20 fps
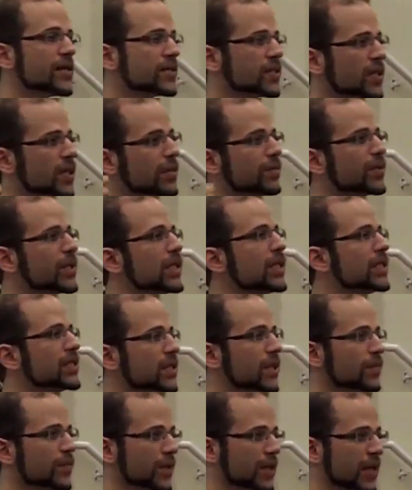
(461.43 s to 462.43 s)
it out as a completely
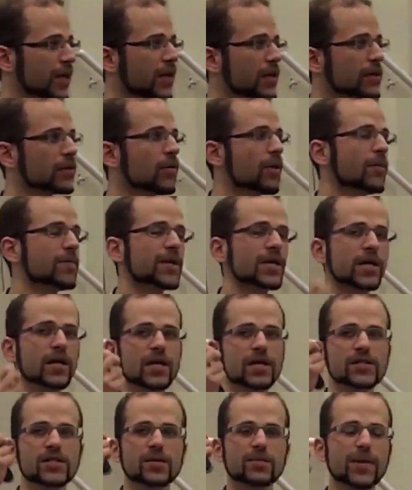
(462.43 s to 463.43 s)
separate category
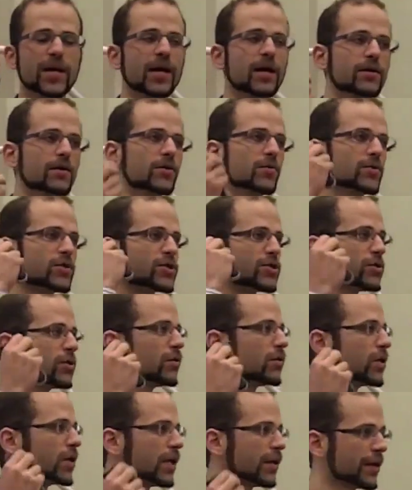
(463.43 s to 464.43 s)
because the pattern was
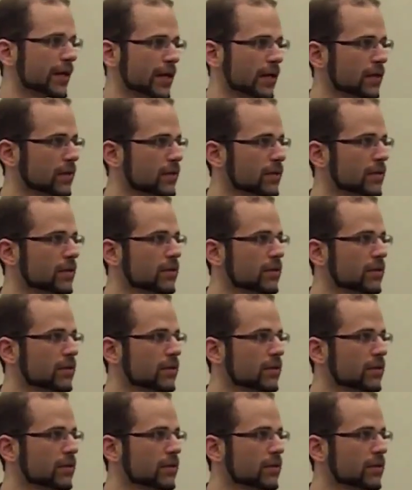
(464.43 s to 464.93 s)
so glaring.